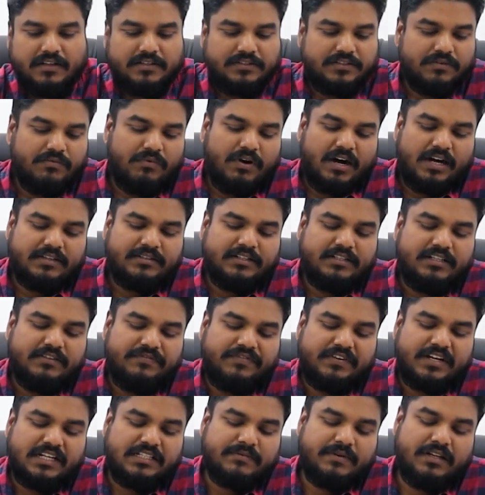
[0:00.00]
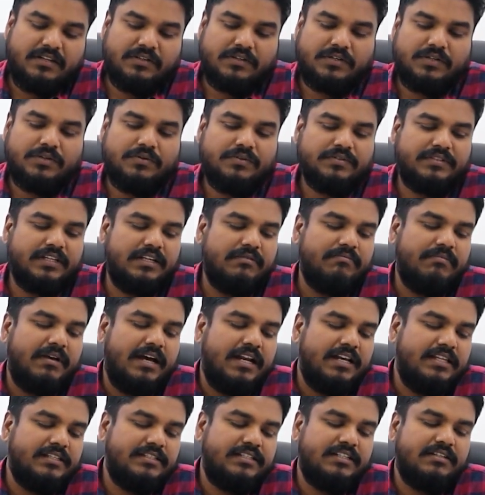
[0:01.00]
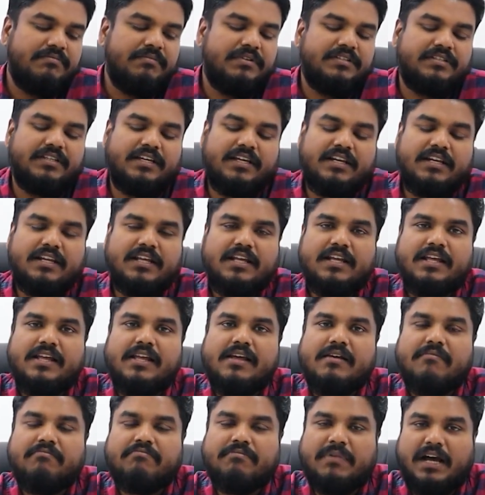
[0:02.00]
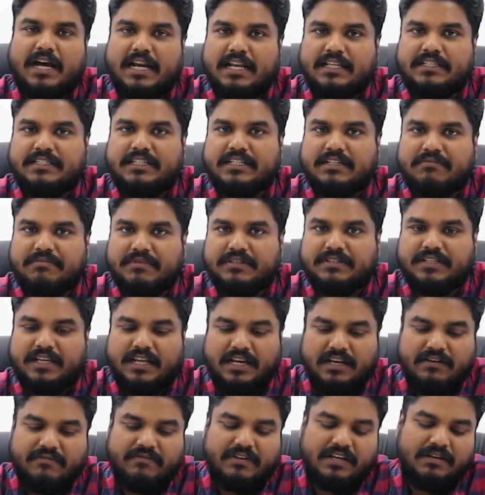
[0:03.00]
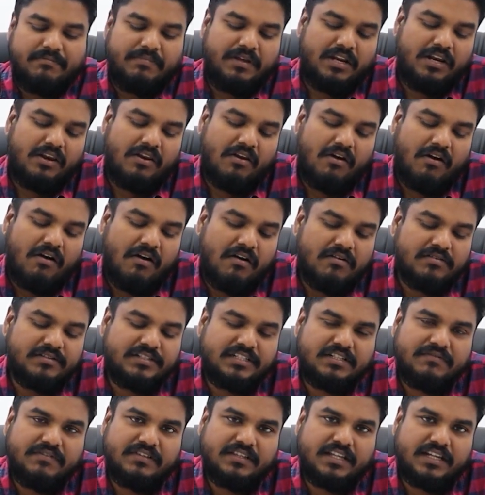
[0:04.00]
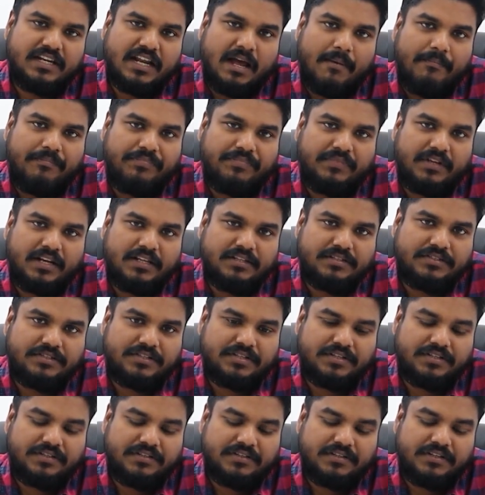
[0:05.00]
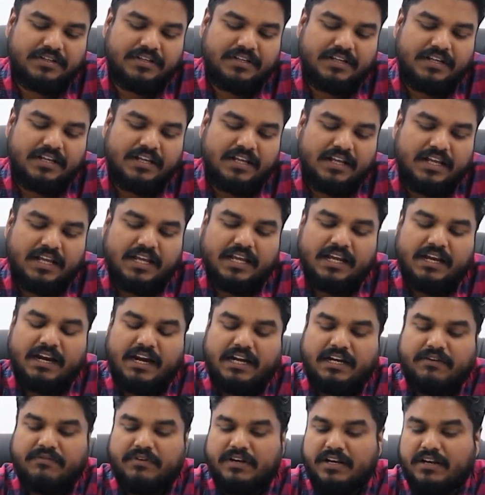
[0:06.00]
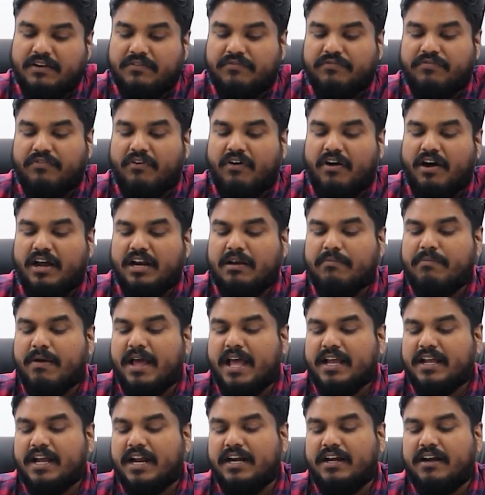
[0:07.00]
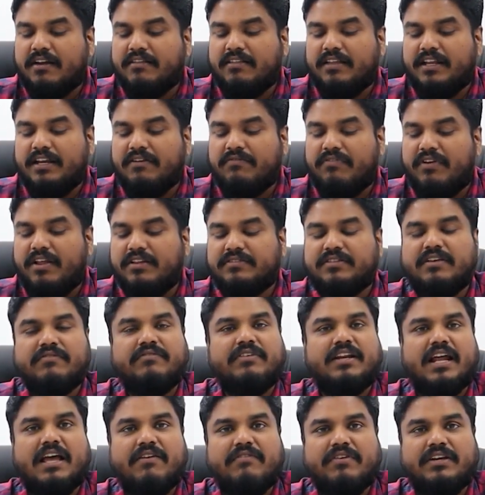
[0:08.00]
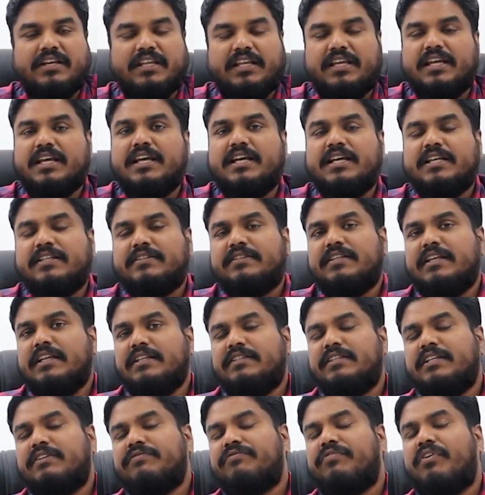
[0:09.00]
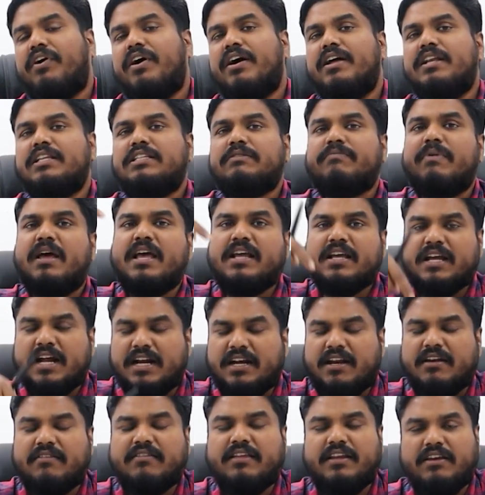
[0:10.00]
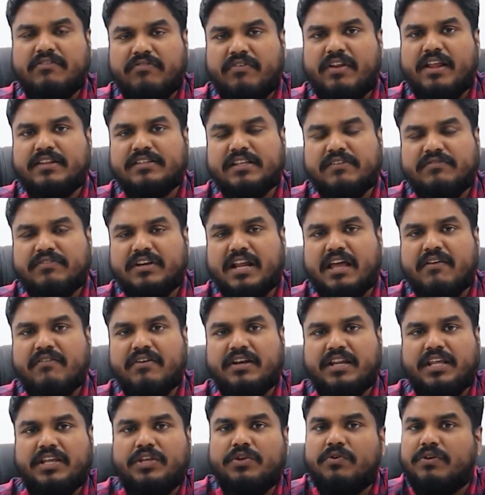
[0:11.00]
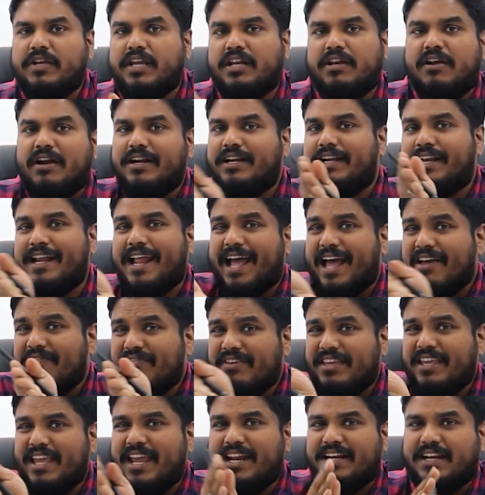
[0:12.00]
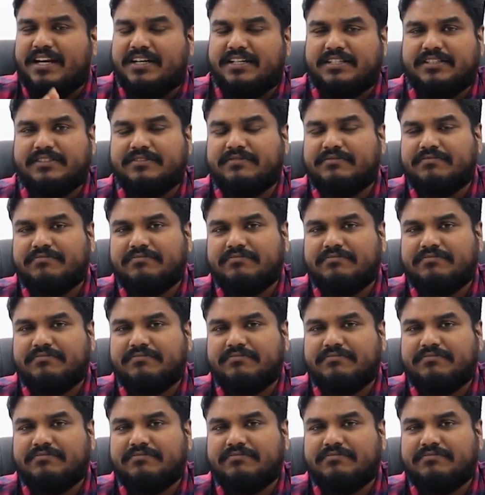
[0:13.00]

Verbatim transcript: So what is the difference between cruise and ballistic missile? Ballistic missile will be launched with an upthrust. It will fall back under the influence of gravity. Since it falls back under the influence of gravity, you cannot navigate it.